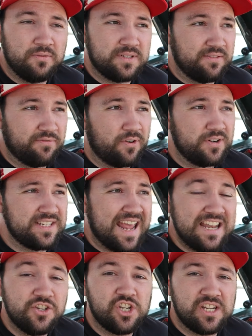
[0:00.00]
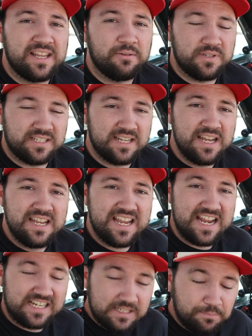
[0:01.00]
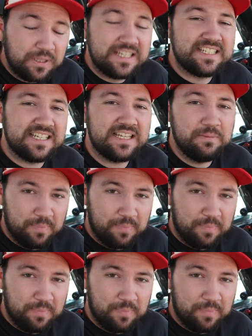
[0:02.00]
It was the first engine that was explicitly